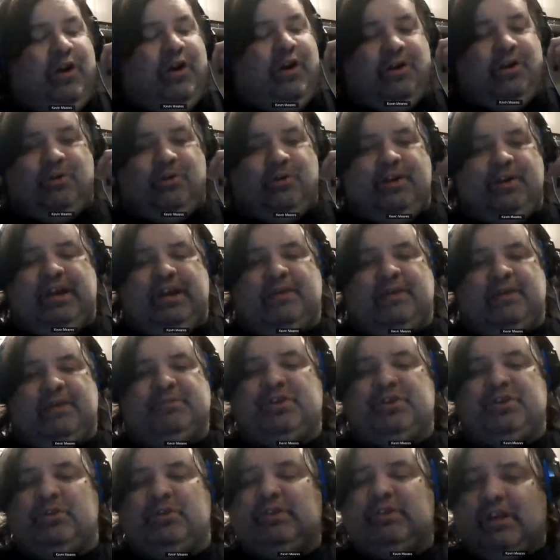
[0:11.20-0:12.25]
We are going to
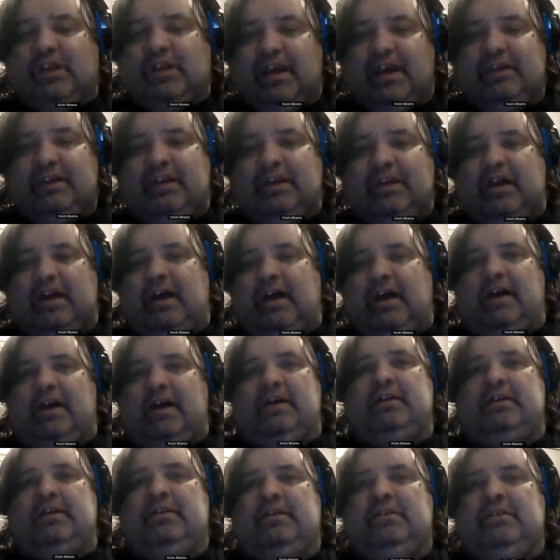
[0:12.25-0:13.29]
have a show tonight.
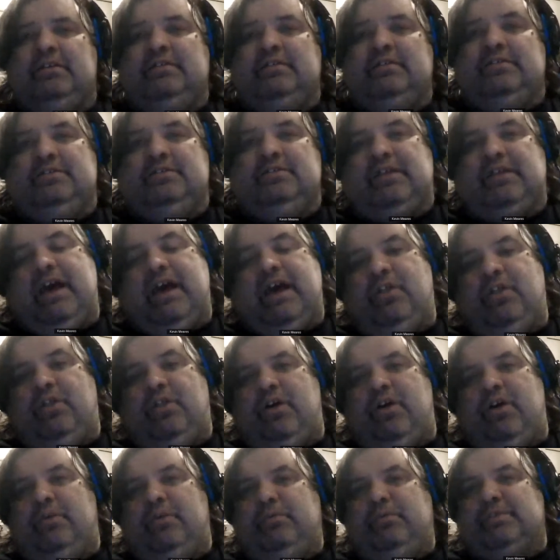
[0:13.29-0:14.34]
How
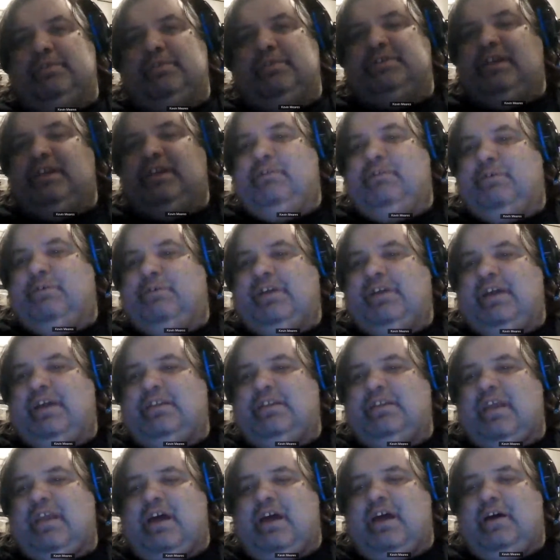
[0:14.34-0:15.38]
long, we'll see. We'll
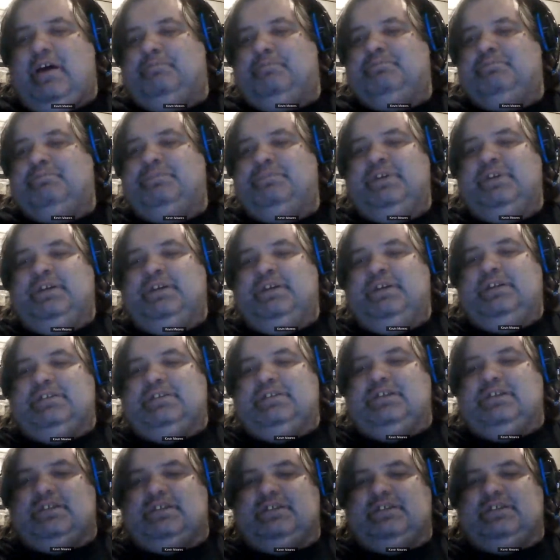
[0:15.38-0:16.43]
get,
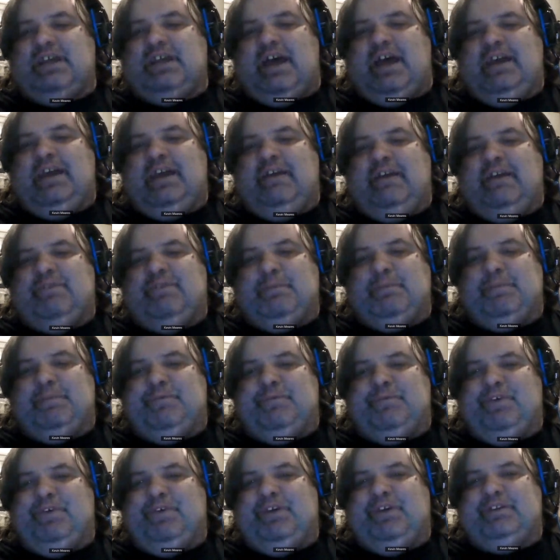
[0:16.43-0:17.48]
just because I have not
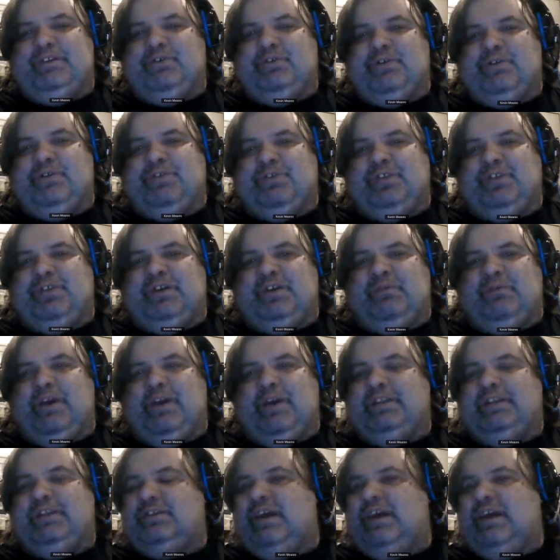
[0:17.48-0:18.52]
been feeling terrifically
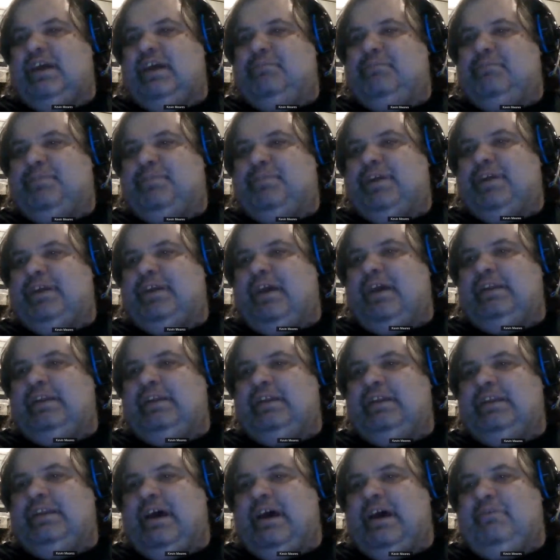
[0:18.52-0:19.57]
great today, but
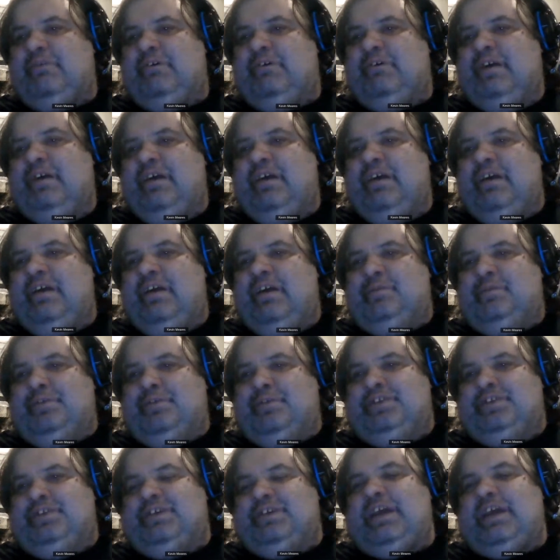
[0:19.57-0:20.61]
I did not,
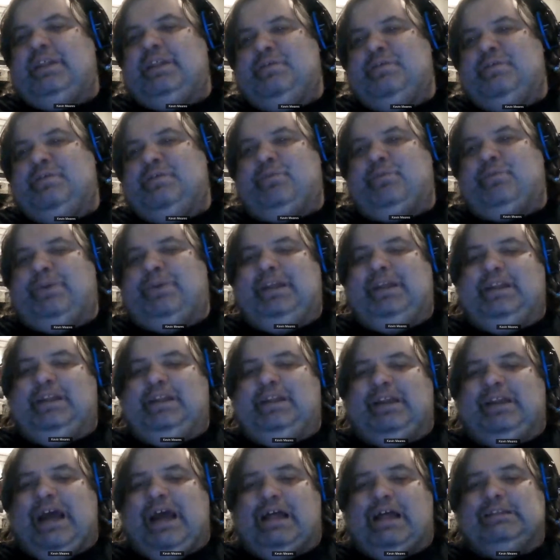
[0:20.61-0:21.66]
for the sake of the fact we
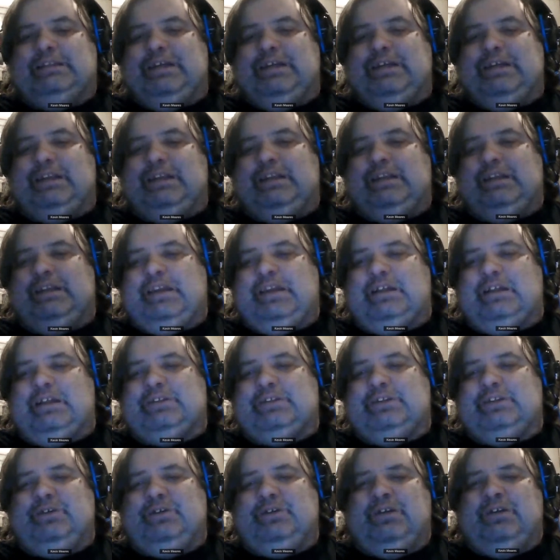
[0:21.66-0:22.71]
need content and
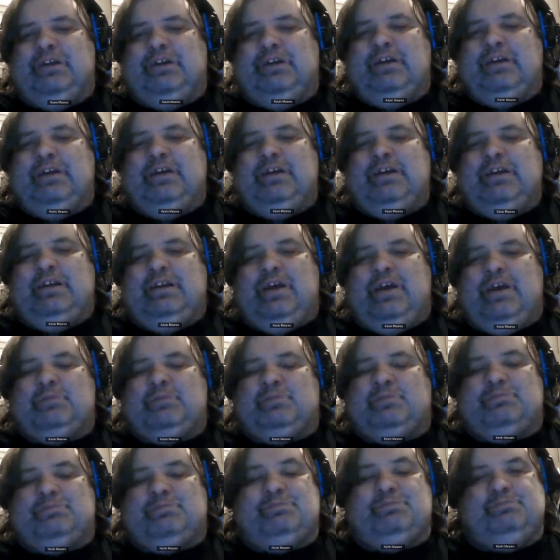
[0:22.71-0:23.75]
continuity,
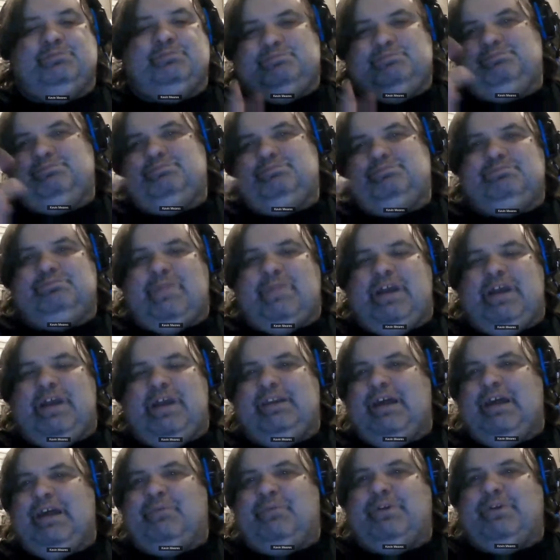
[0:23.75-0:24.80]

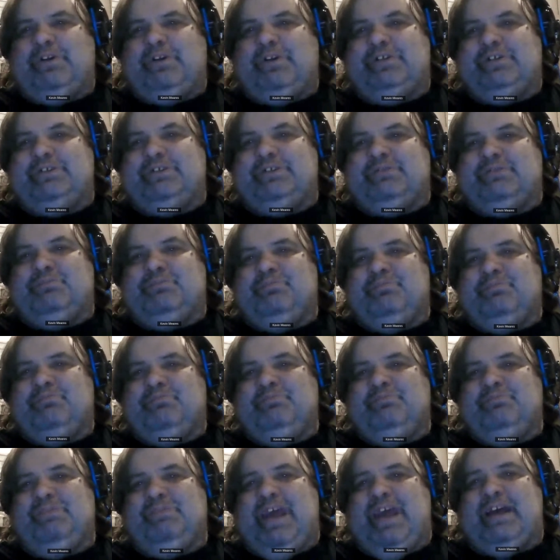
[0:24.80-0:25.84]
I did not want to just
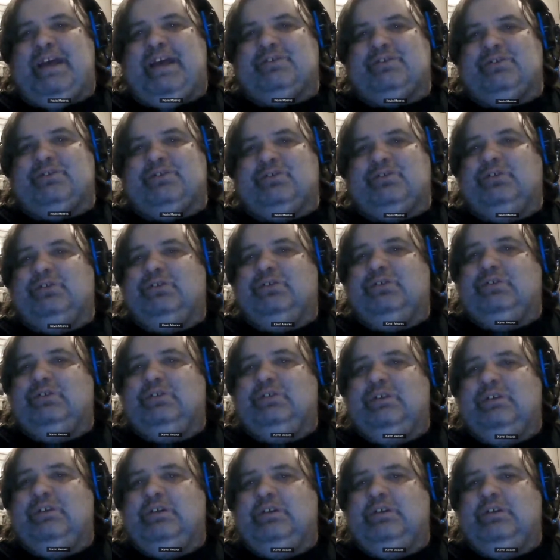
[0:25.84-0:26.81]
cancel.